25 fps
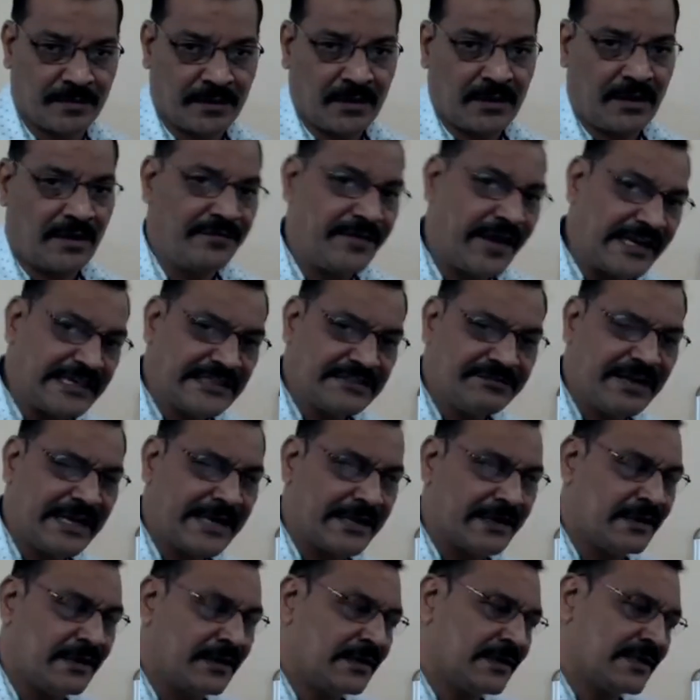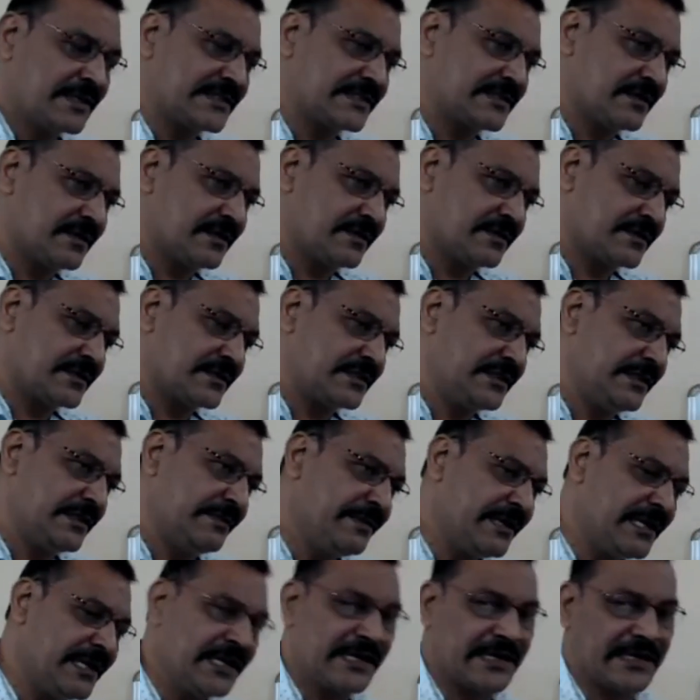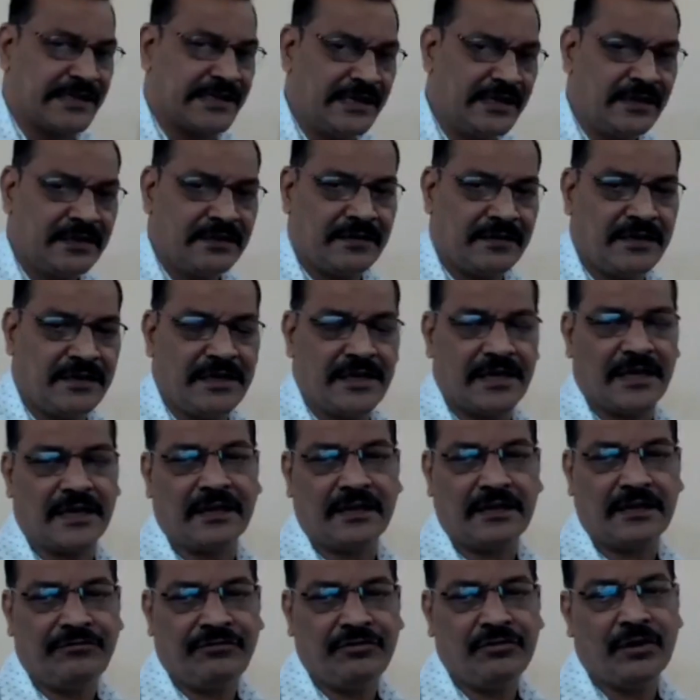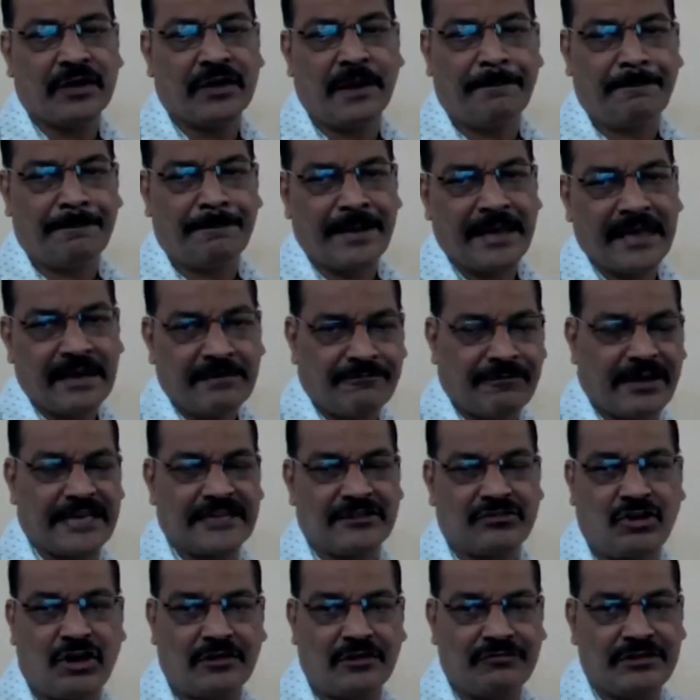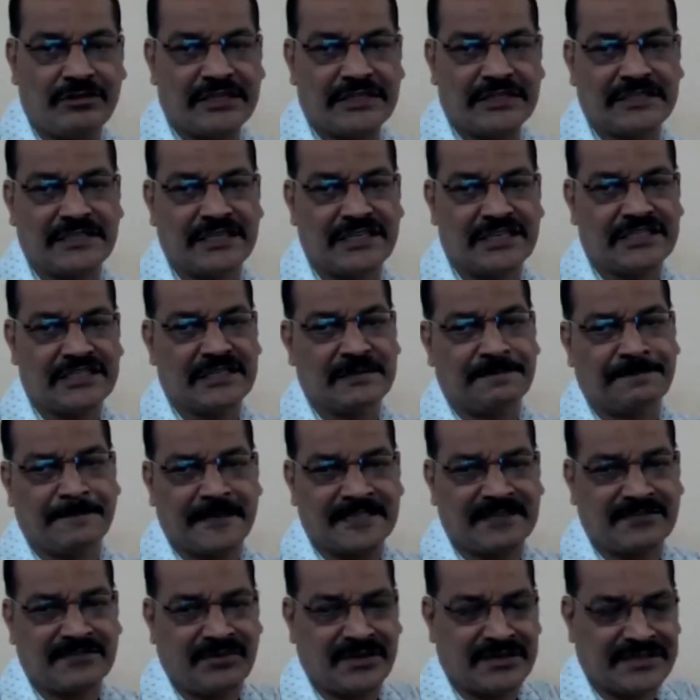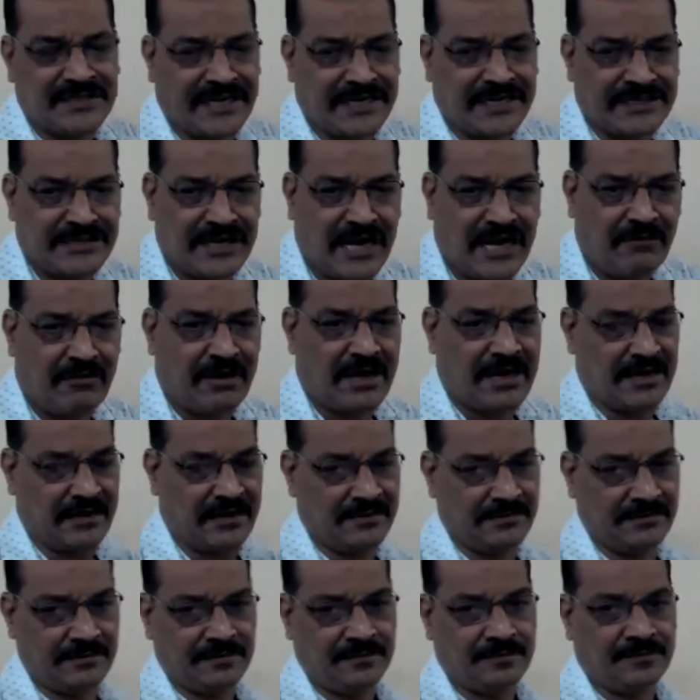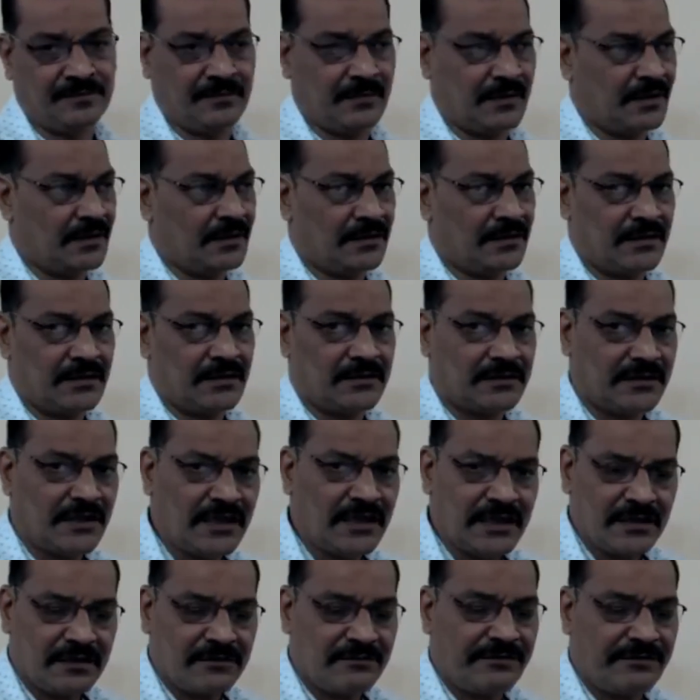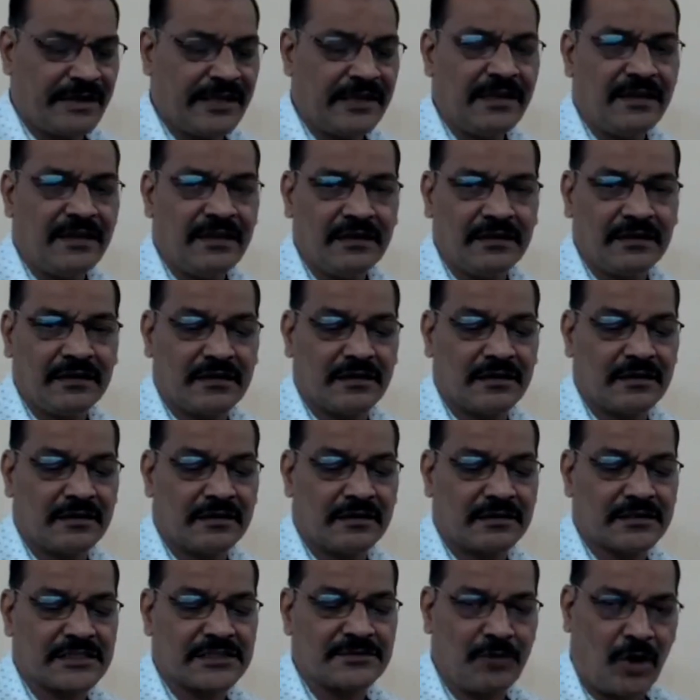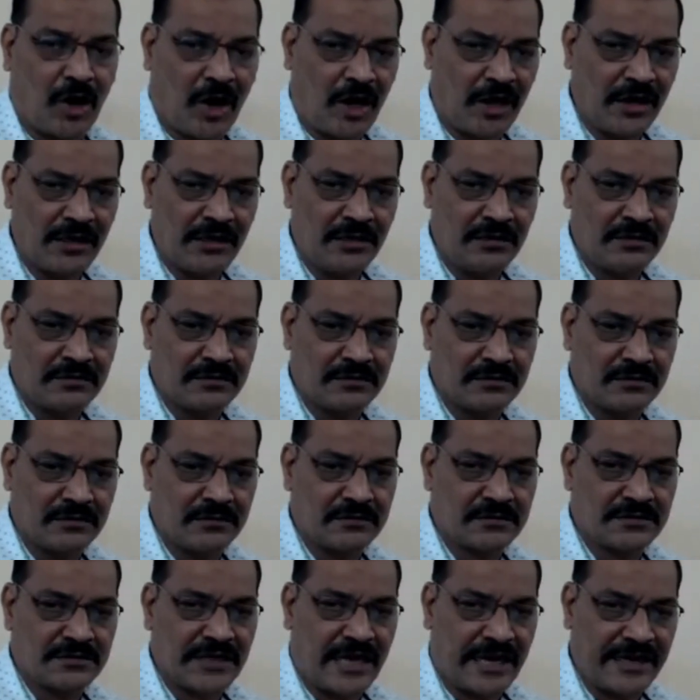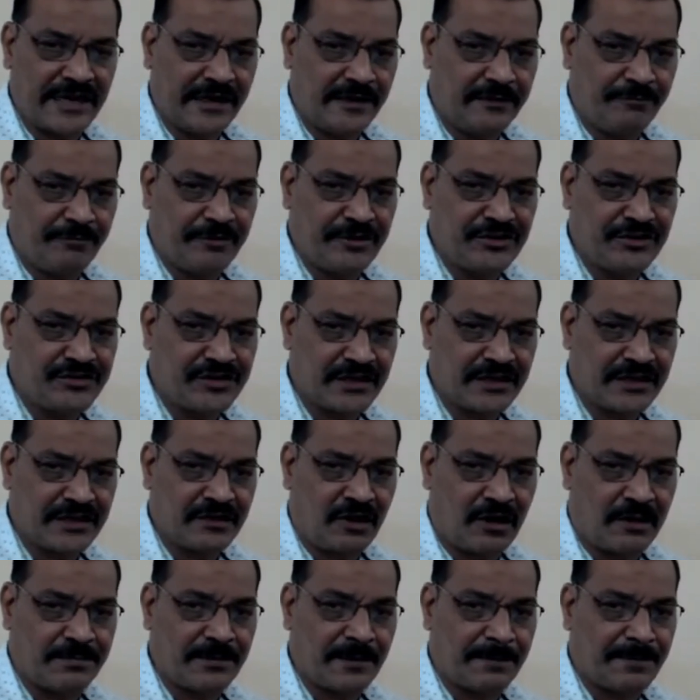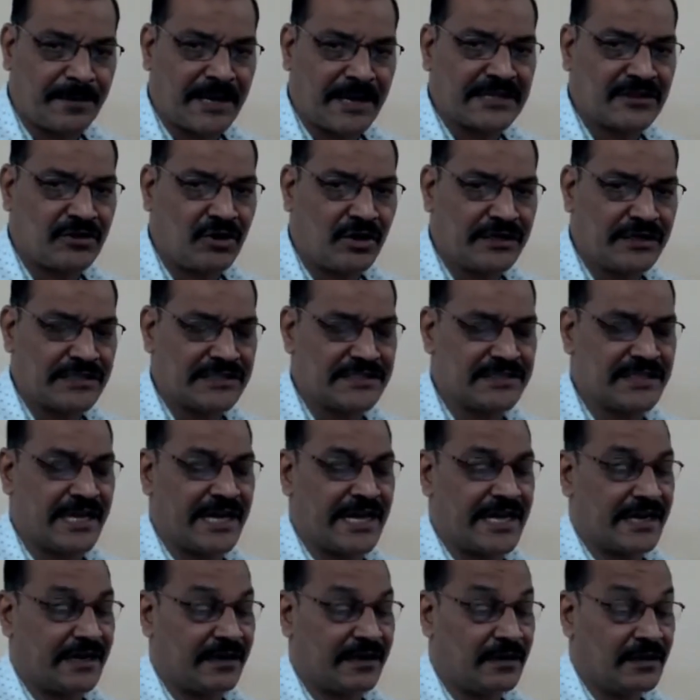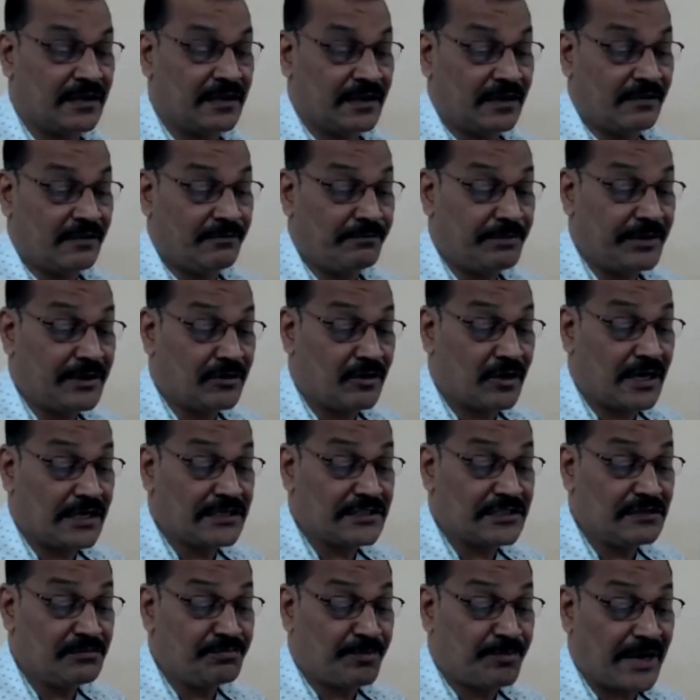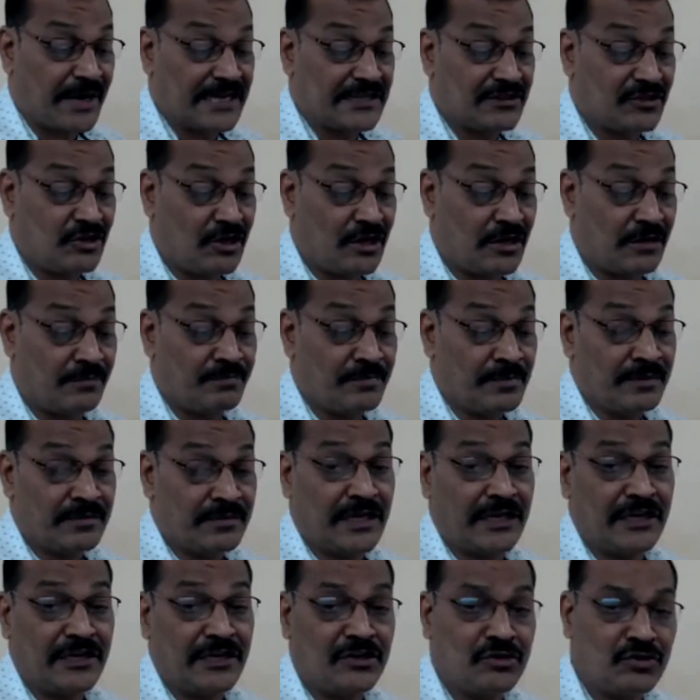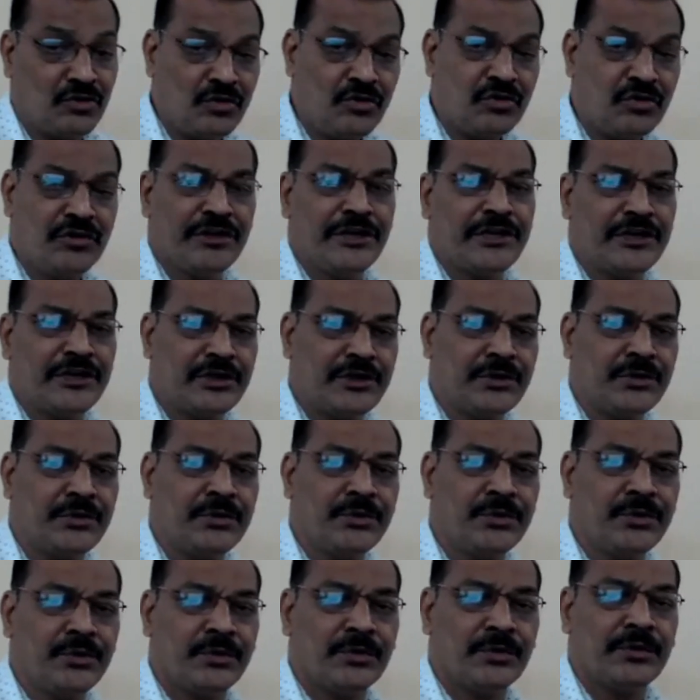And that's why similarly here, if you compare Python with C, C++ and Java, the very small silent feature of the Python is there, because in Python there is no need to